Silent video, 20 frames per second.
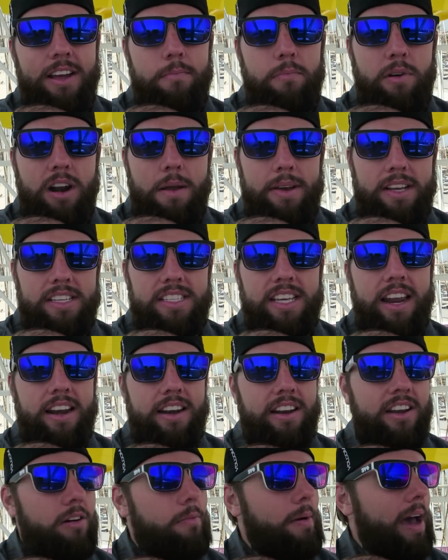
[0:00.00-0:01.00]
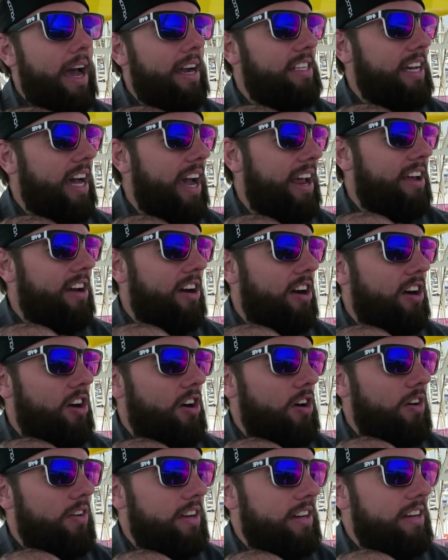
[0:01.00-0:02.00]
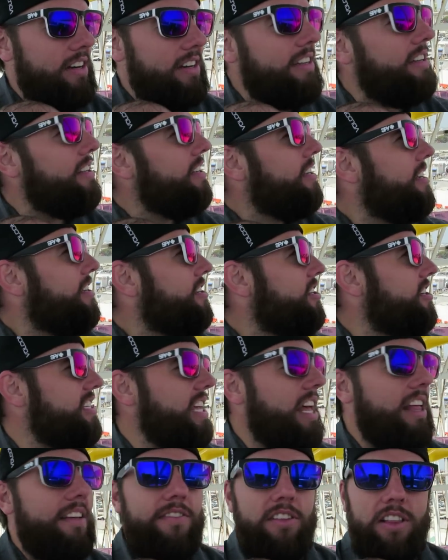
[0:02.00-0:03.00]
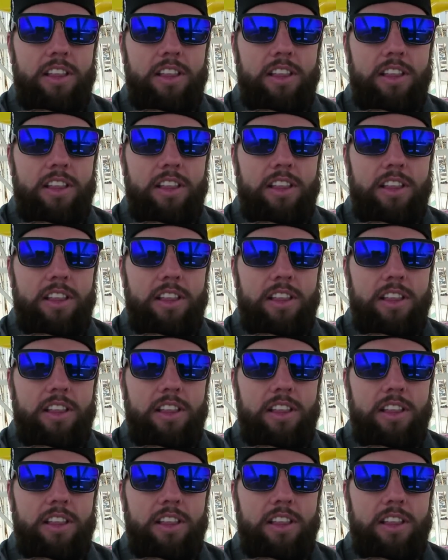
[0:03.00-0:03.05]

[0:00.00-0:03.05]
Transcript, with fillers: but I'm excited to go back to Idaho and just have a